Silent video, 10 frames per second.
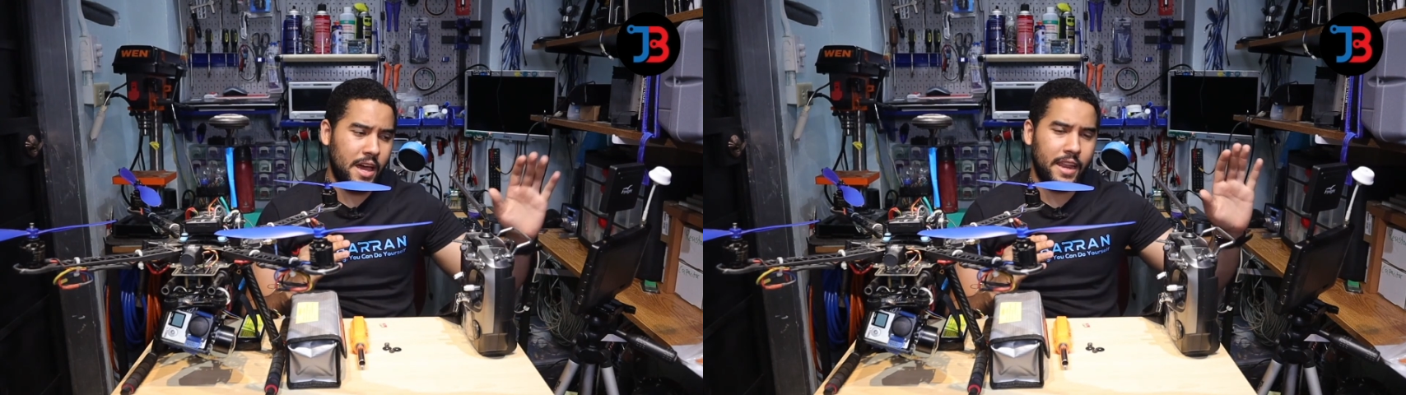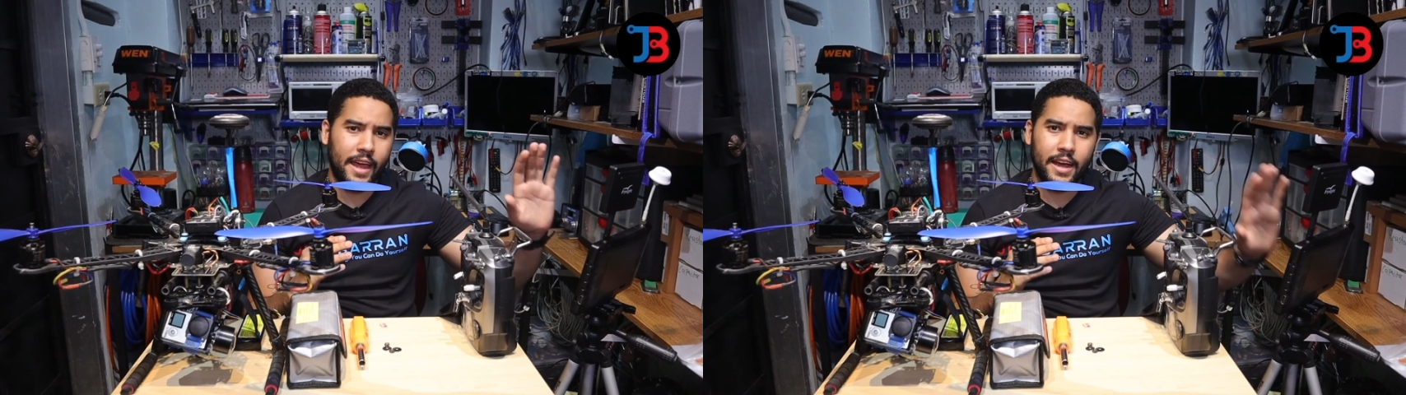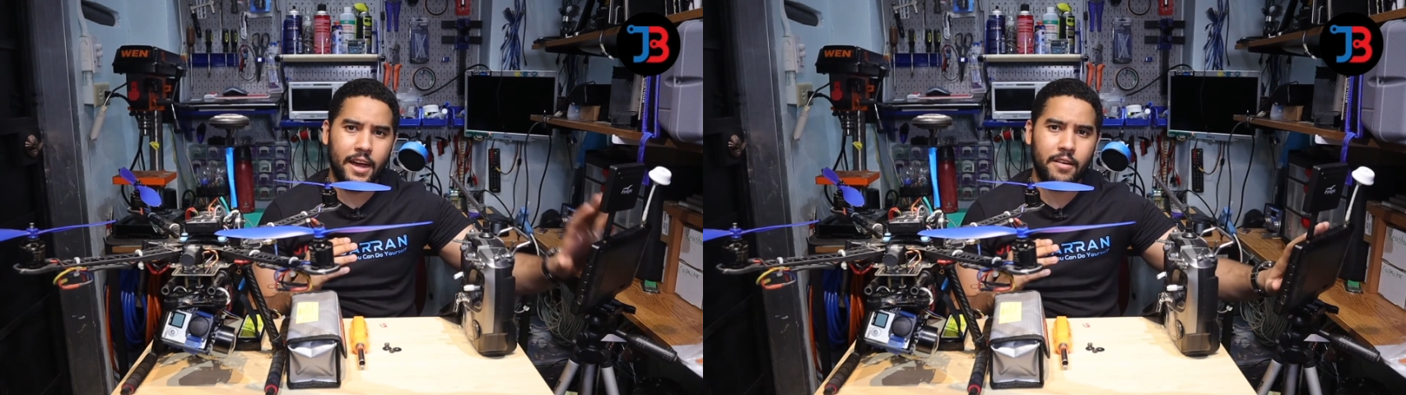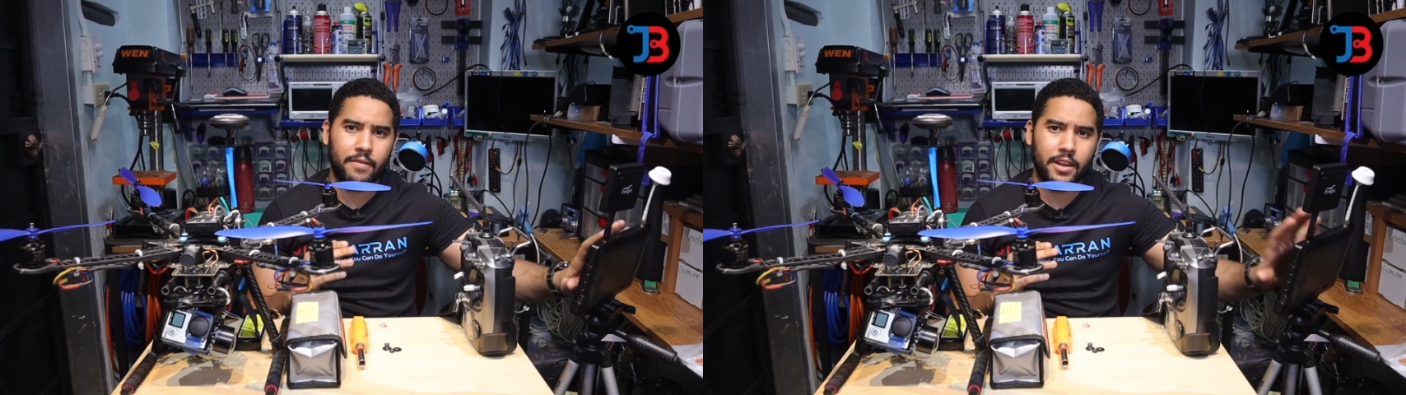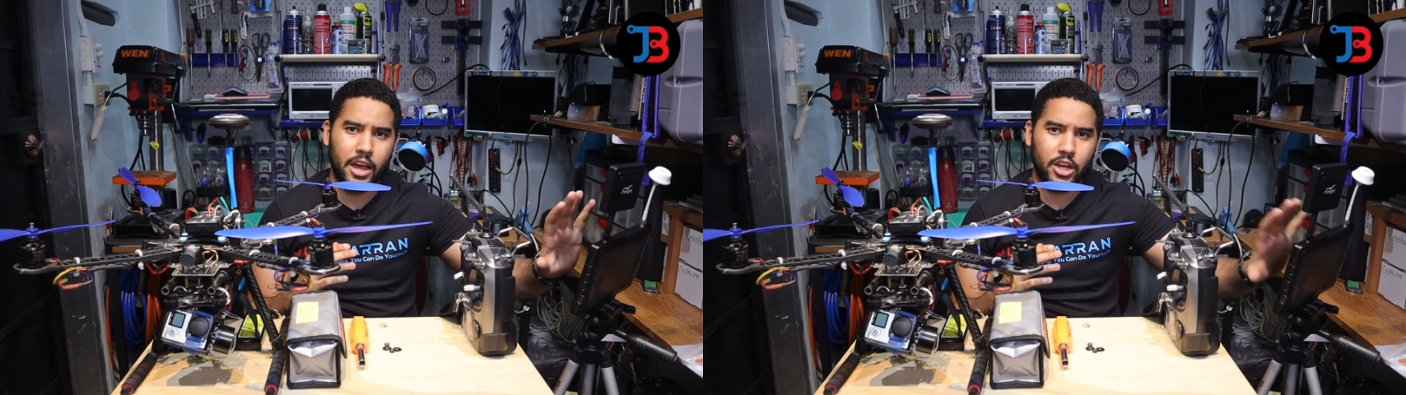and I have
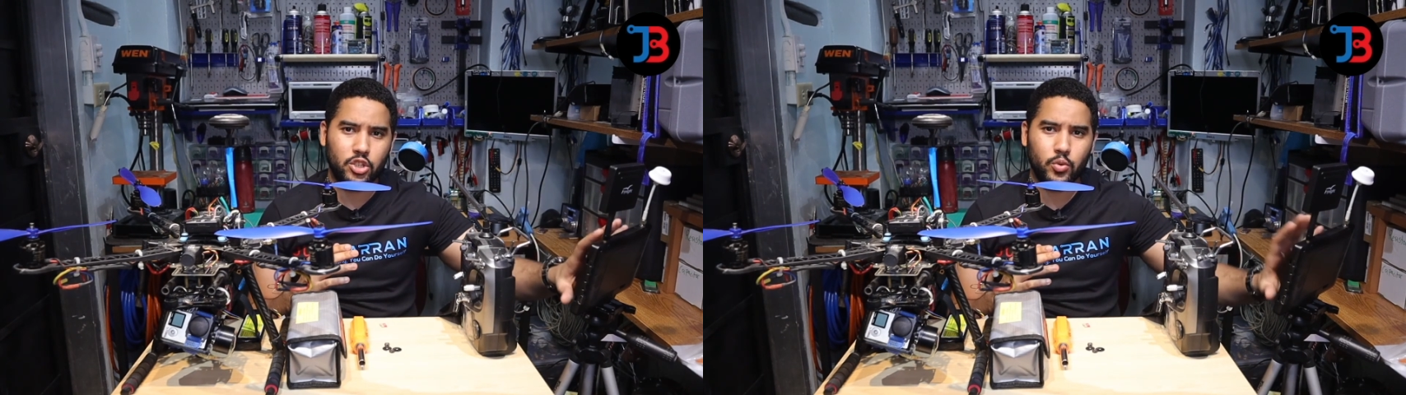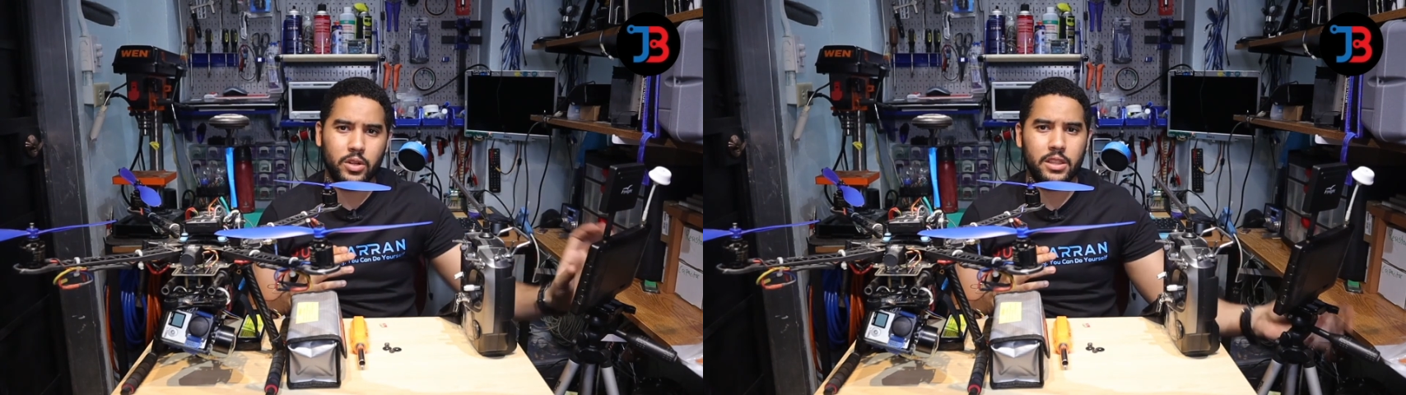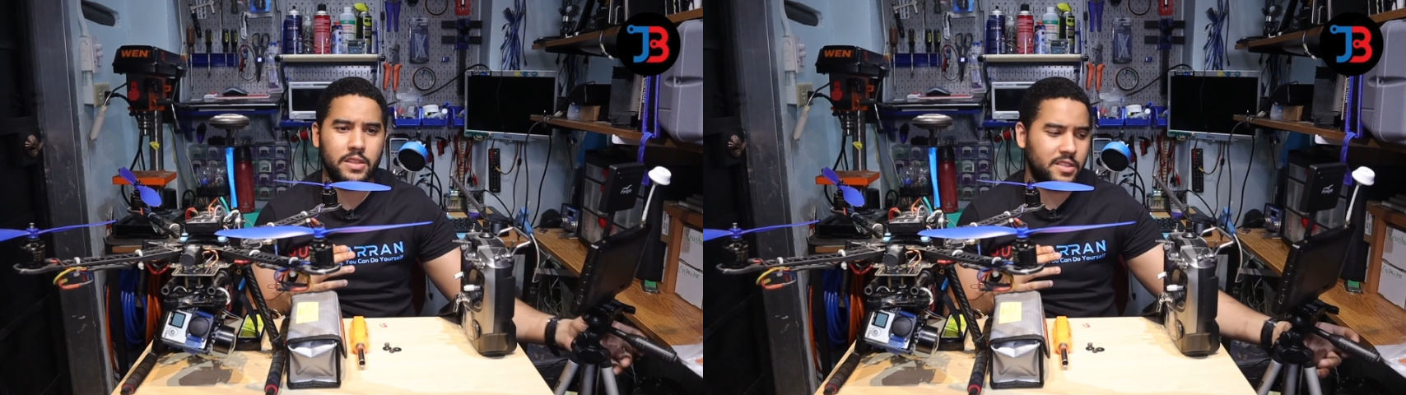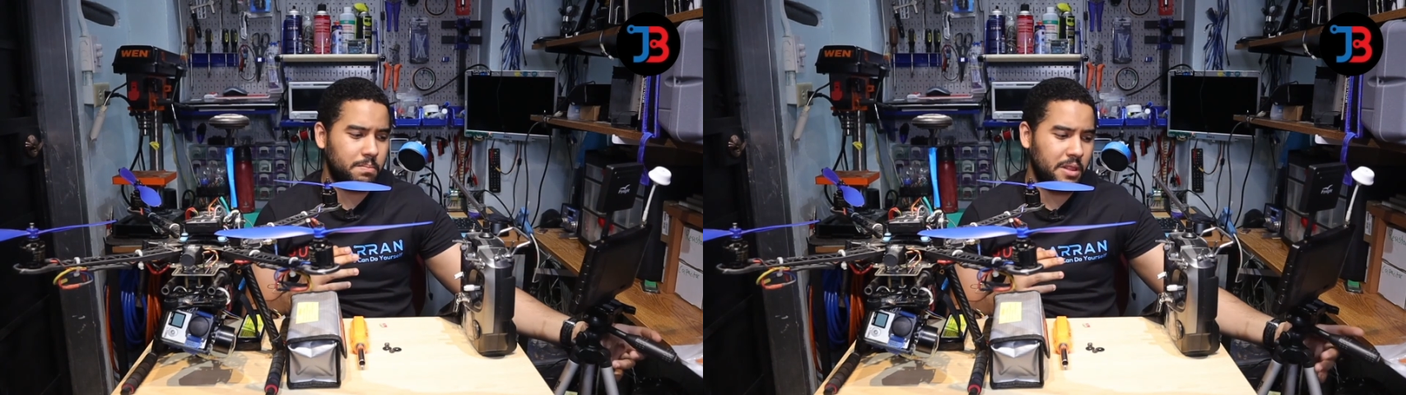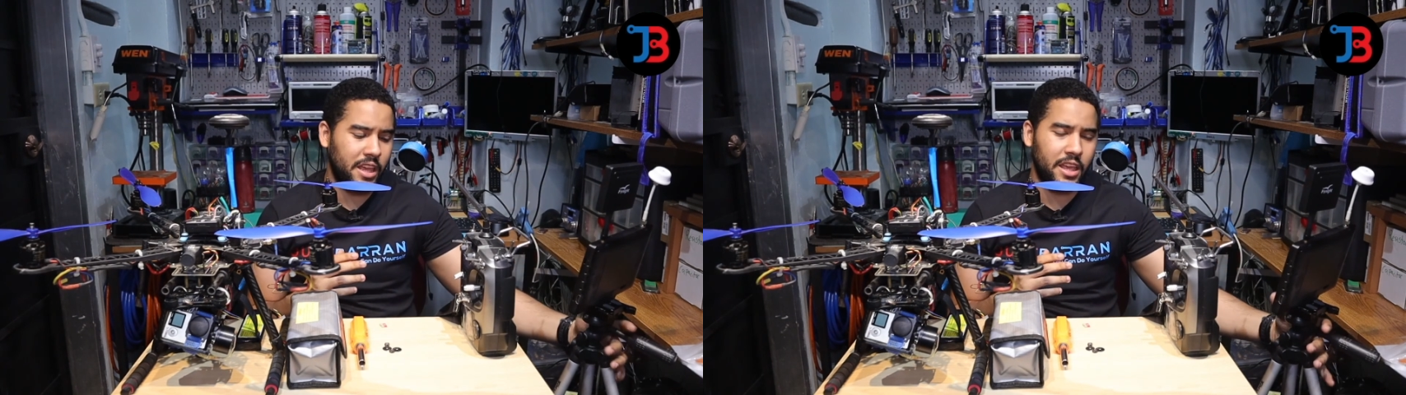an actual
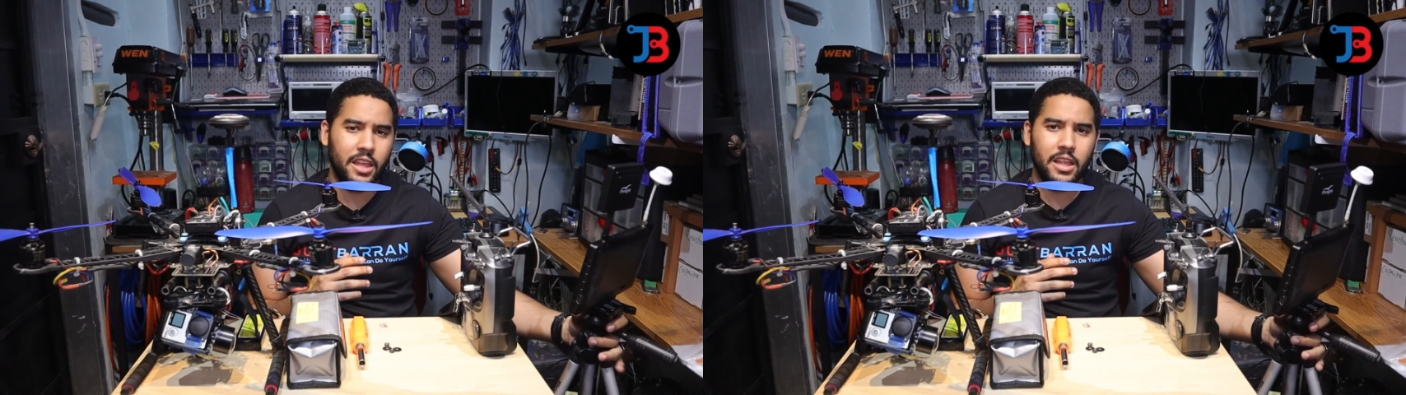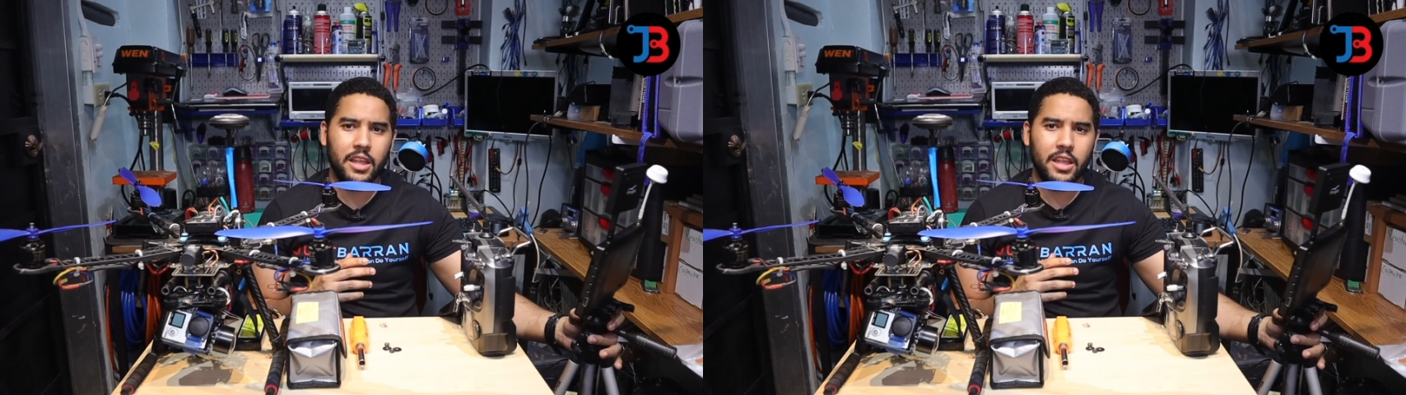display